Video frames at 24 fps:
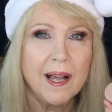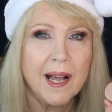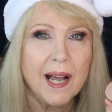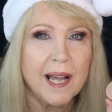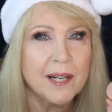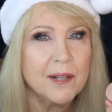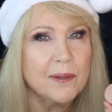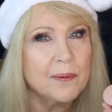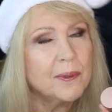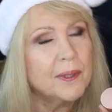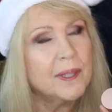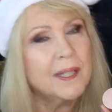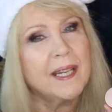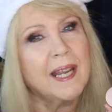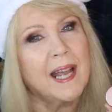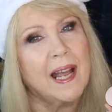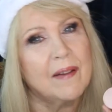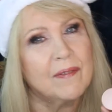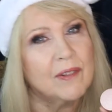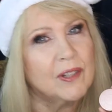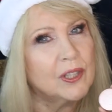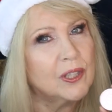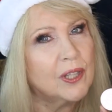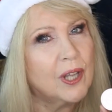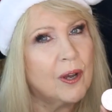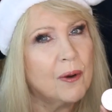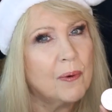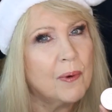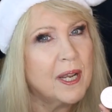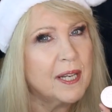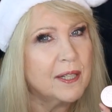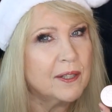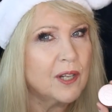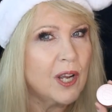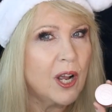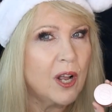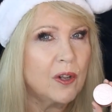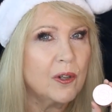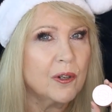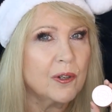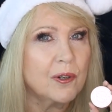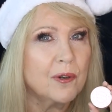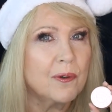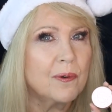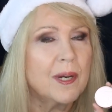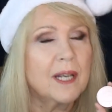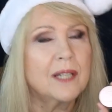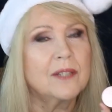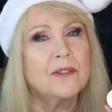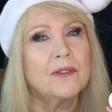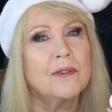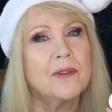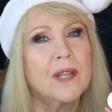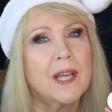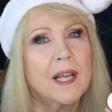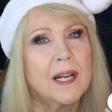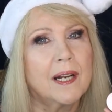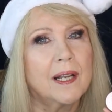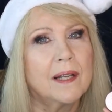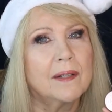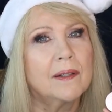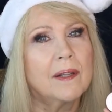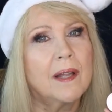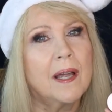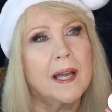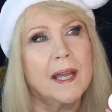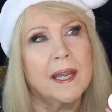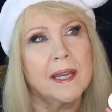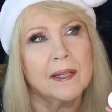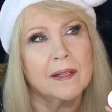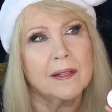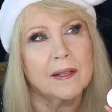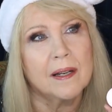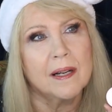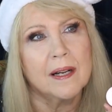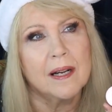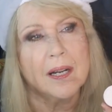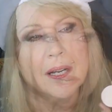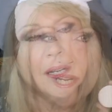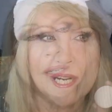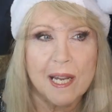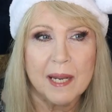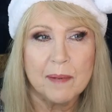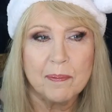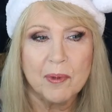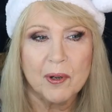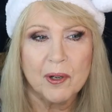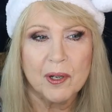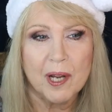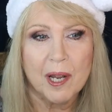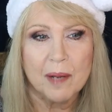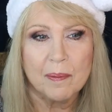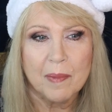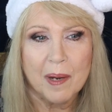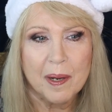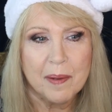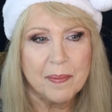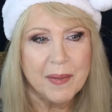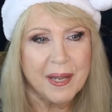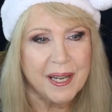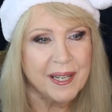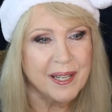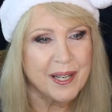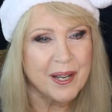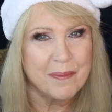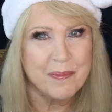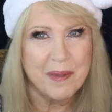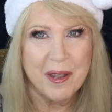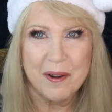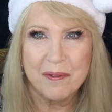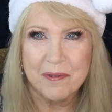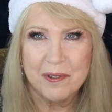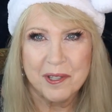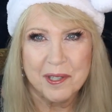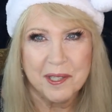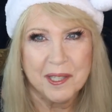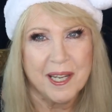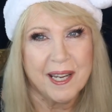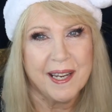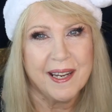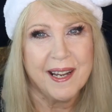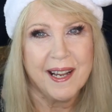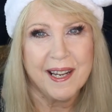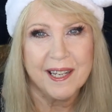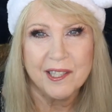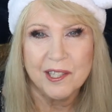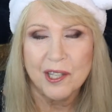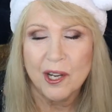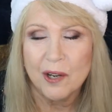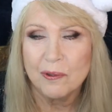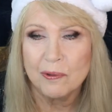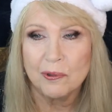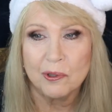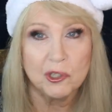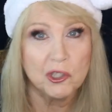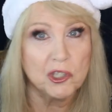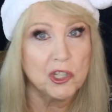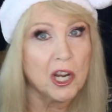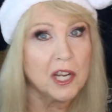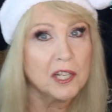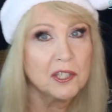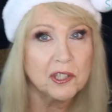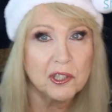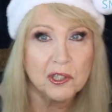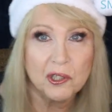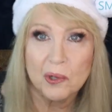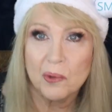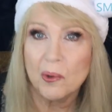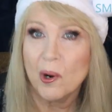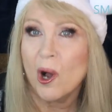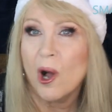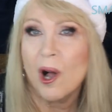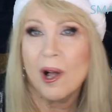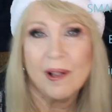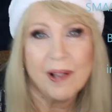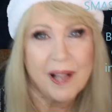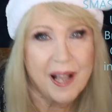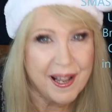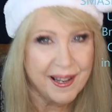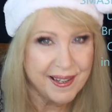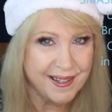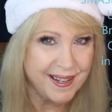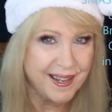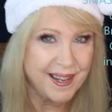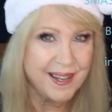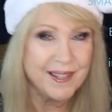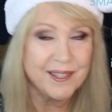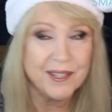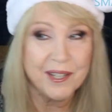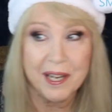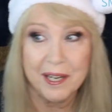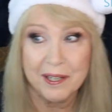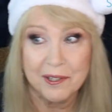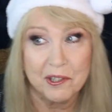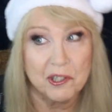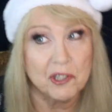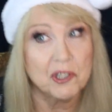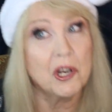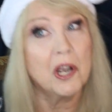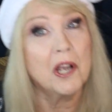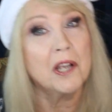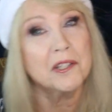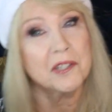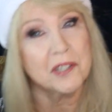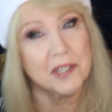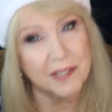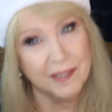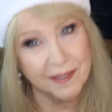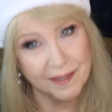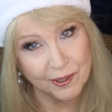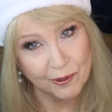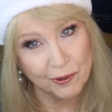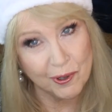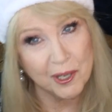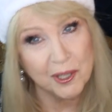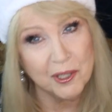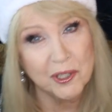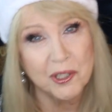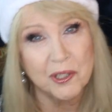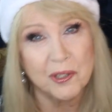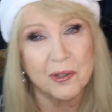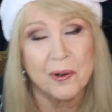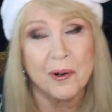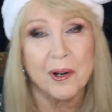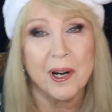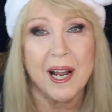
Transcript: I don't really have a low-end color corrector that I like when I put on my makeup every day. I don't just do all high-end and just drugstore.